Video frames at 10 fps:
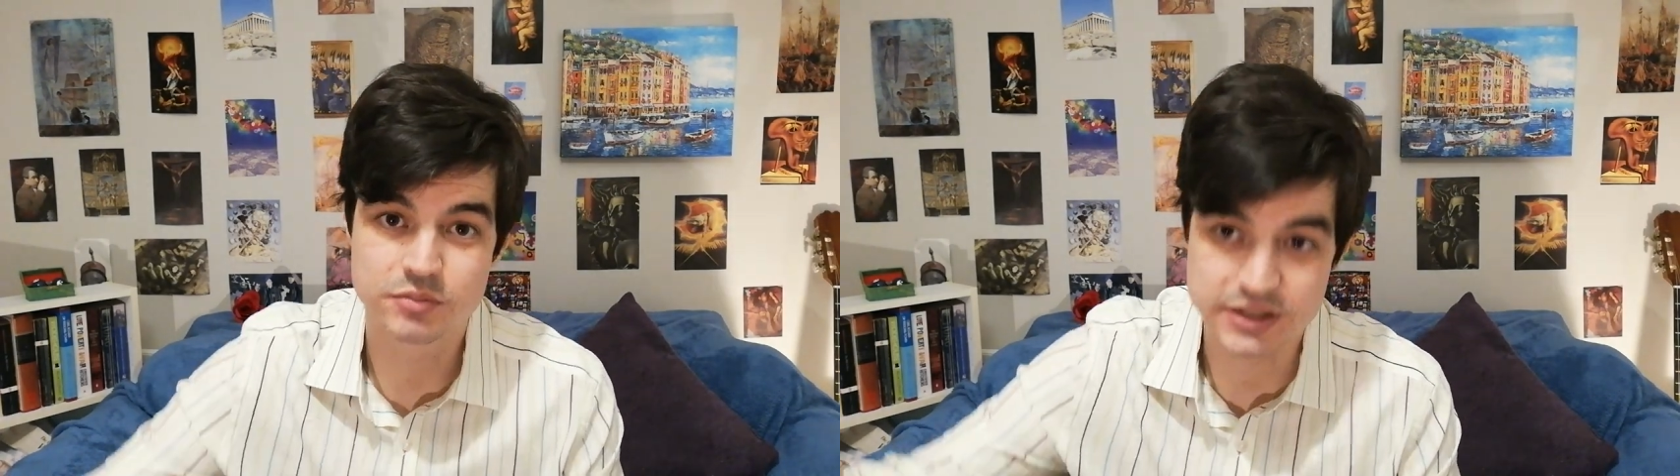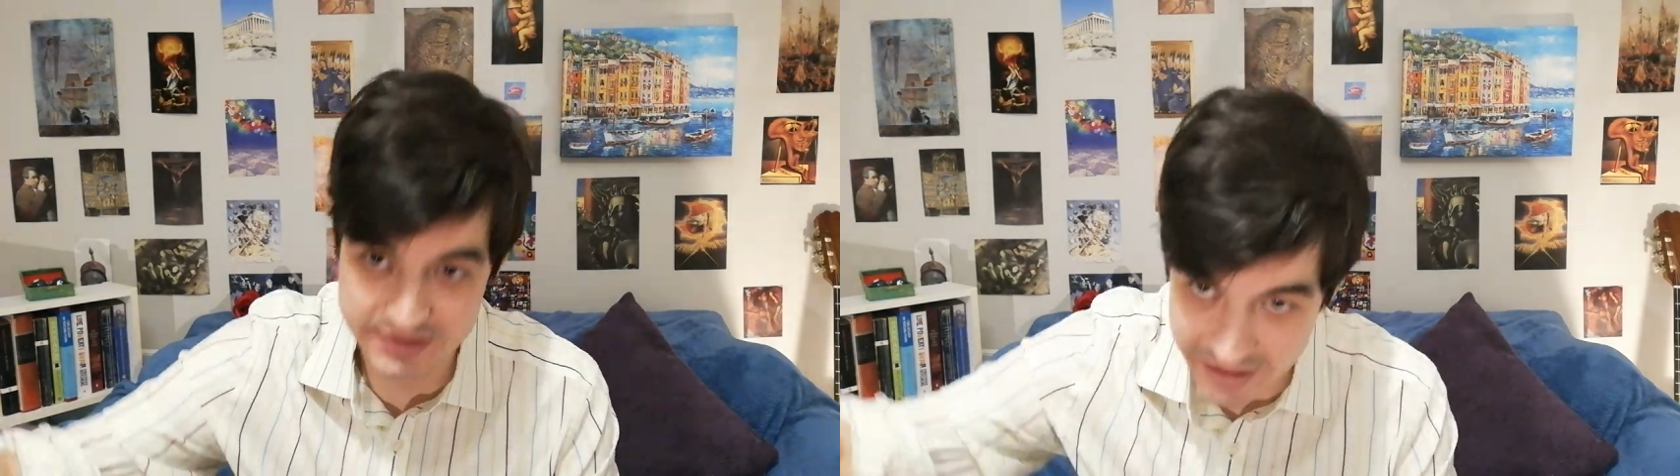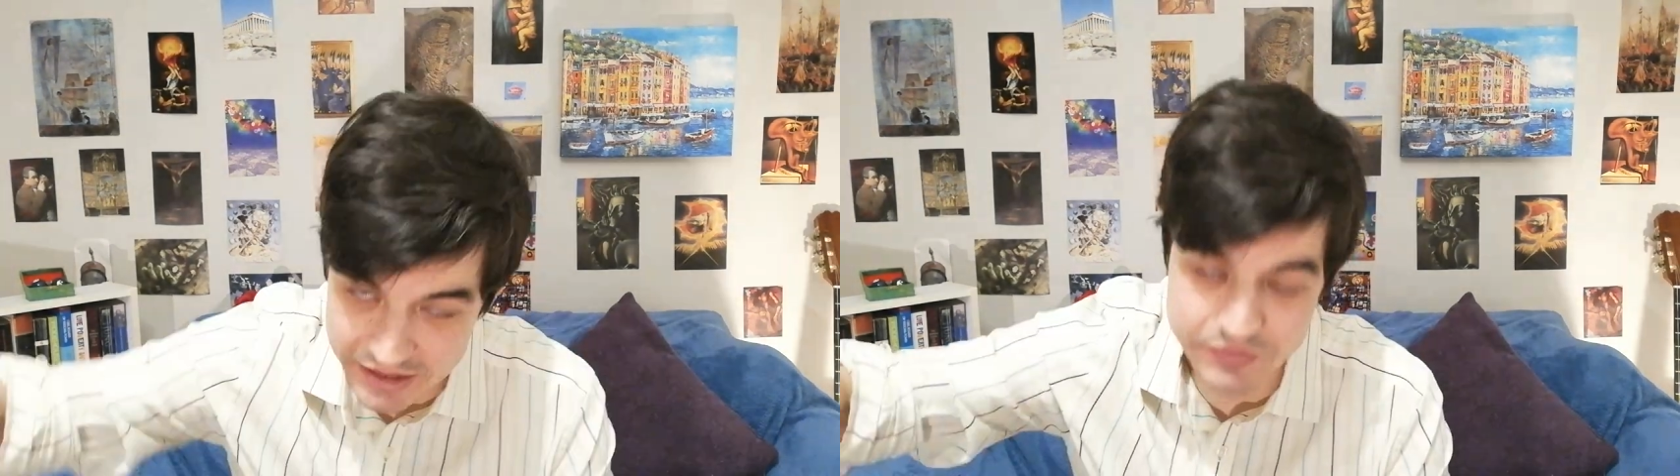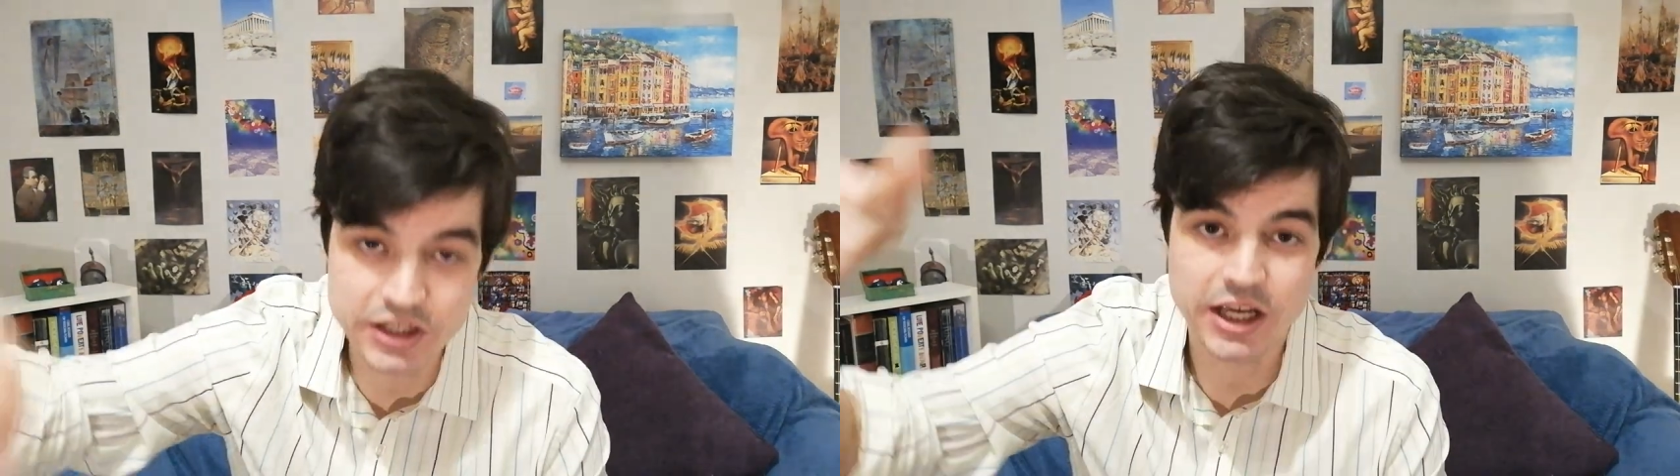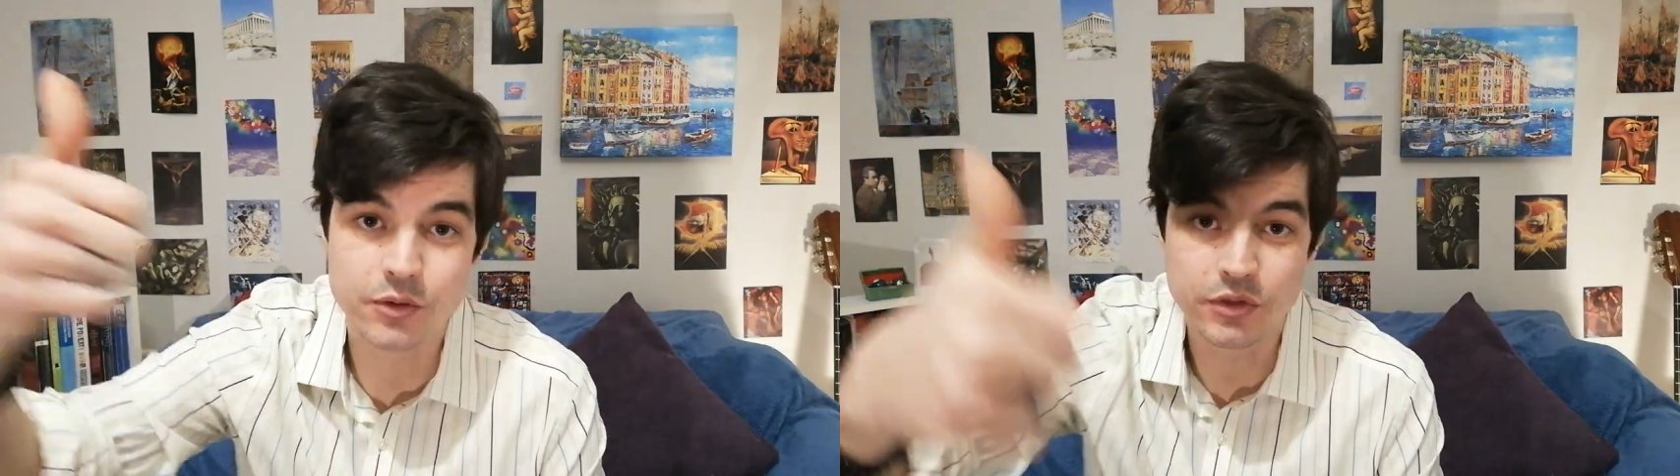please like the
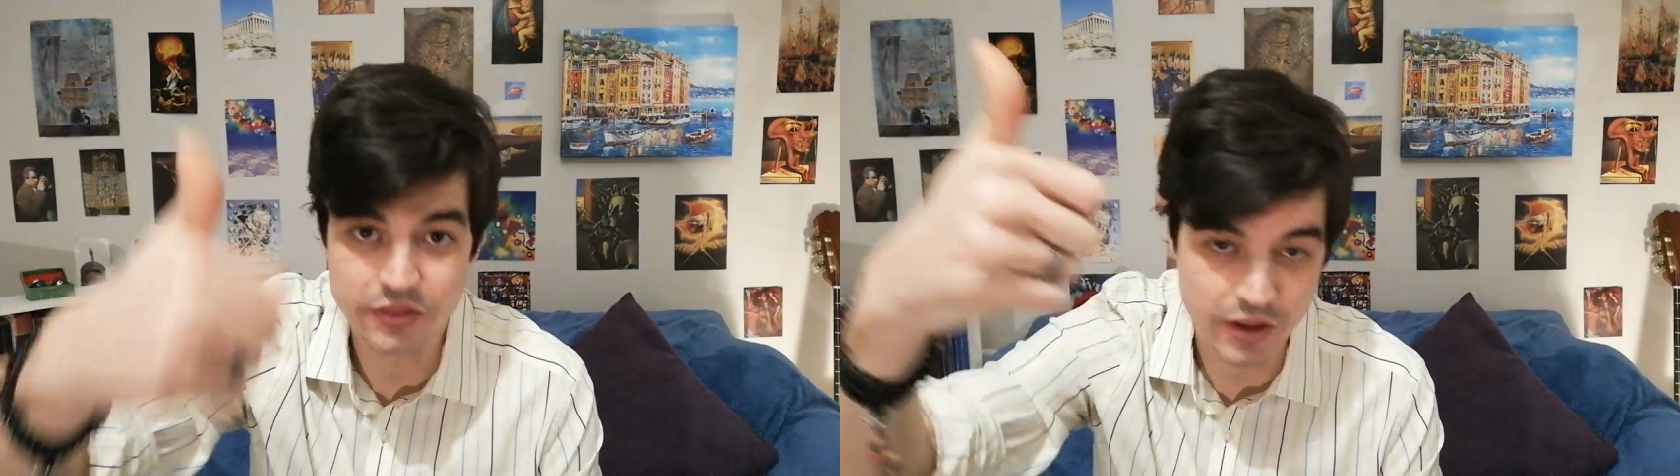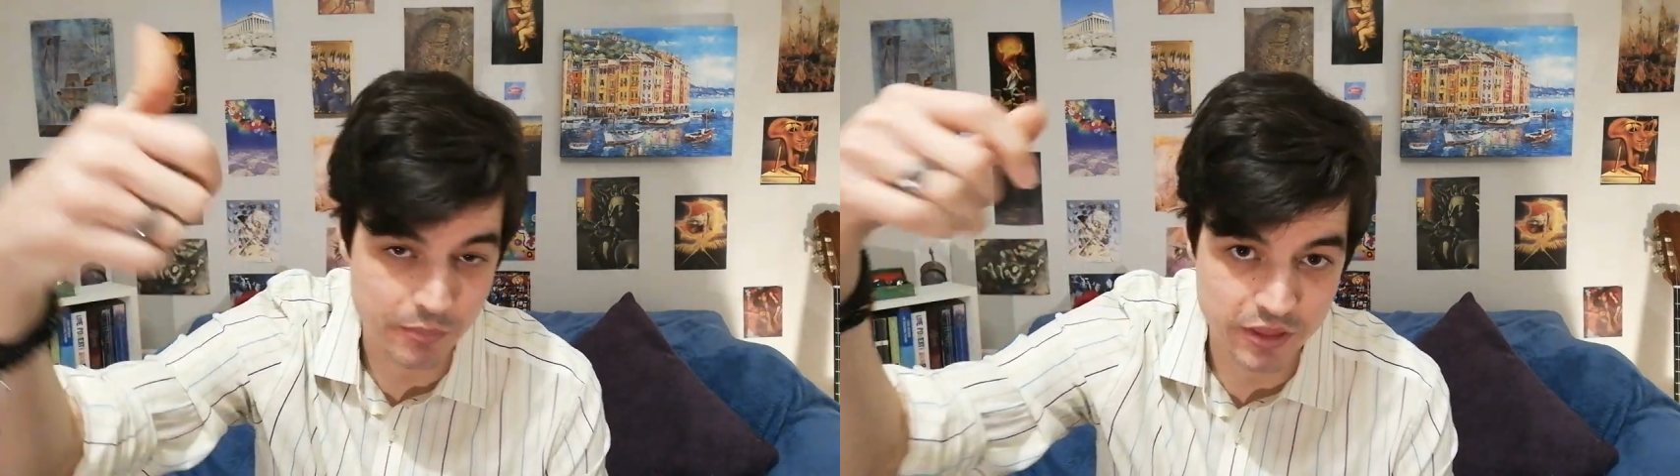video with the thumb